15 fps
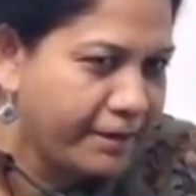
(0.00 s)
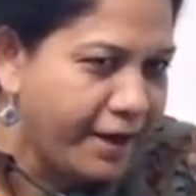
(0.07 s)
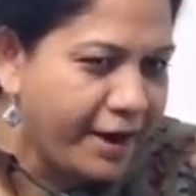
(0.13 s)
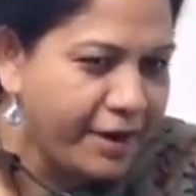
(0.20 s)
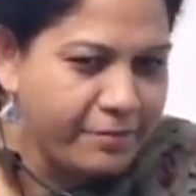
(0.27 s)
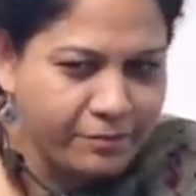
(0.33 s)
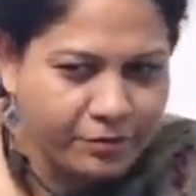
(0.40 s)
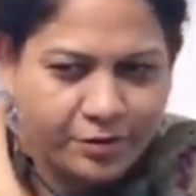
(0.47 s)

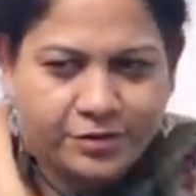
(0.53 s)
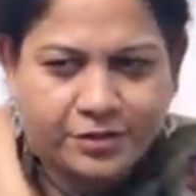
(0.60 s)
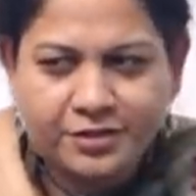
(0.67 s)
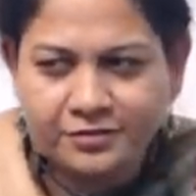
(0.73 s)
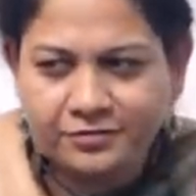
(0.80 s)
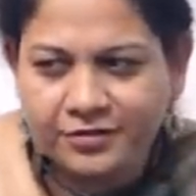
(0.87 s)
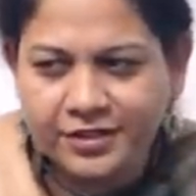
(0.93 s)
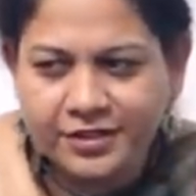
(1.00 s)
And most
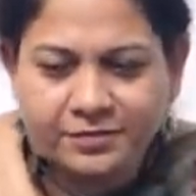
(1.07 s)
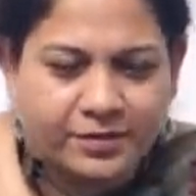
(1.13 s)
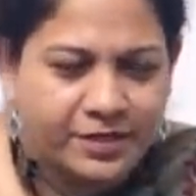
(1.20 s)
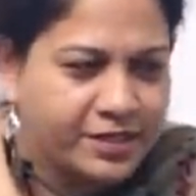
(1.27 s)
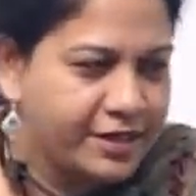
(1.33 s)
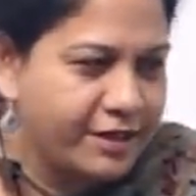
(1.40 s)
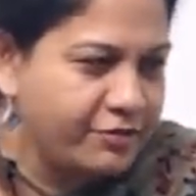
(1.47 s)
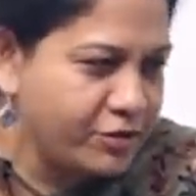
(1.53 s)
of us
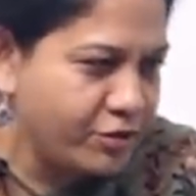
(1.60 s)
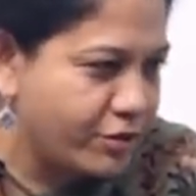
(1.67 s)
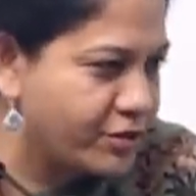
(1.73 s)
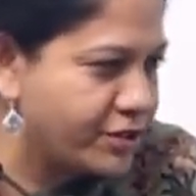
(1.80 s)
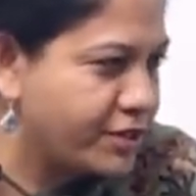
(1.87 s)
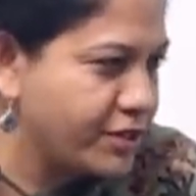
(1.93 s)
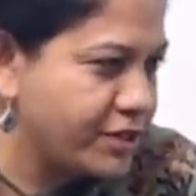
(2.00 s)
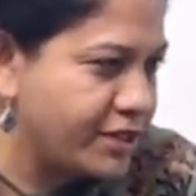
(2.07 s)
must have
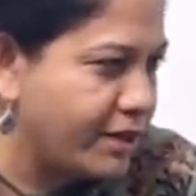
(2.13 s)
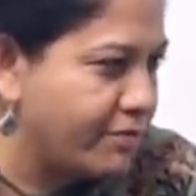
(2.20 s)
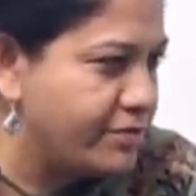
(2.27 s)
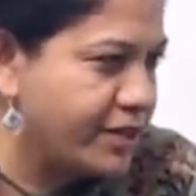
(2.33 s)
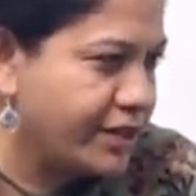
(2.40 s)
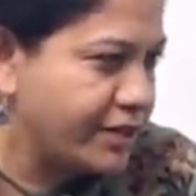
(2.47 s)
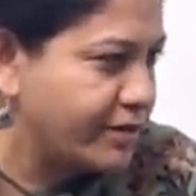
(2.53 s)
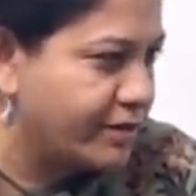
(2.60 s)
chosen the
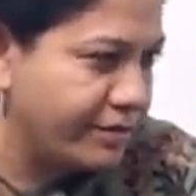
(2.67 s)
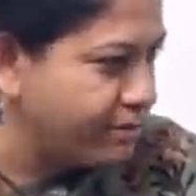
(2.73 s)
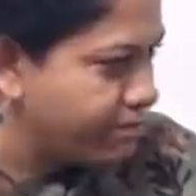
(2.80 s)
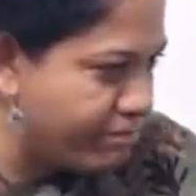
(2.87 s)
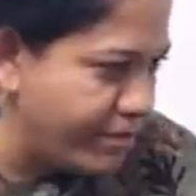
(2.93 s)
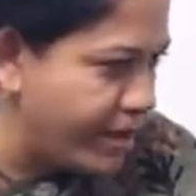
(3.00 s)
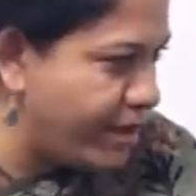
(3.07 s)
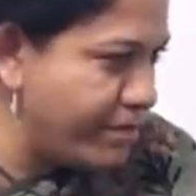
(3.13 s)
subject,
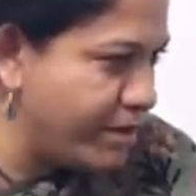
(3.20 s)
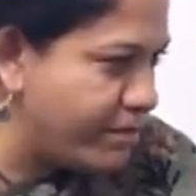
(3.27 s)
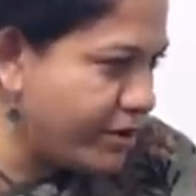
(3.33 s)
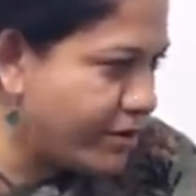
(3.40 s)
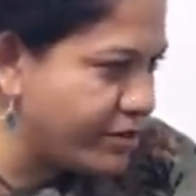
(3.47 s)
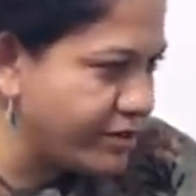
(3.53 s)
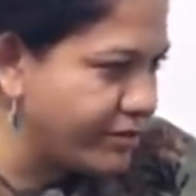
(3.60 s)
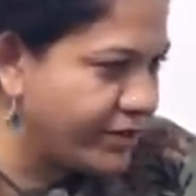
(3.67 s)
maybe
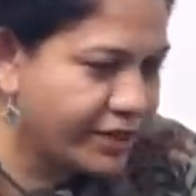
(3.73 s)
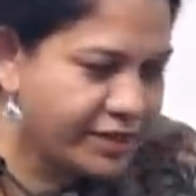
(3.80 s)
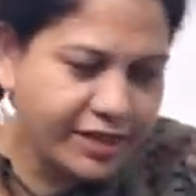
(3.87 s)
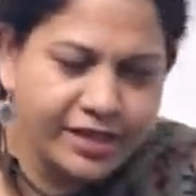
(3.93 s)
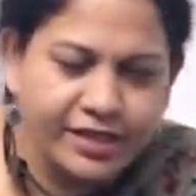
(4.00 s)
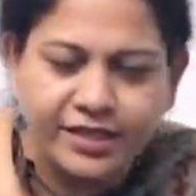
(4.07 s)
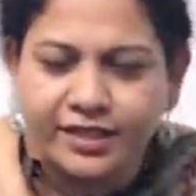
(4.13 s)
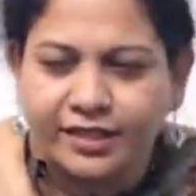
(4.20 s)
because of that
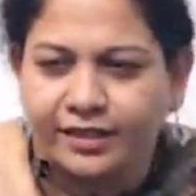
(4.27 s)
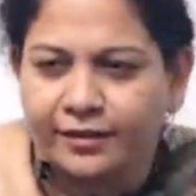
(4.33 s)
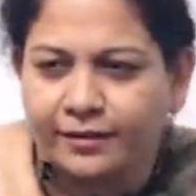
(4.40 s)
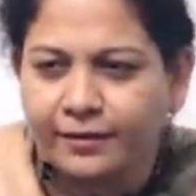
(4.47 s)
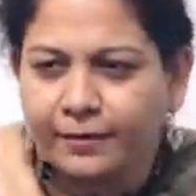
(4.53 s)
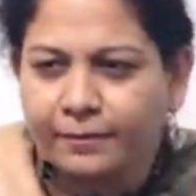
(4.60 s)
reason.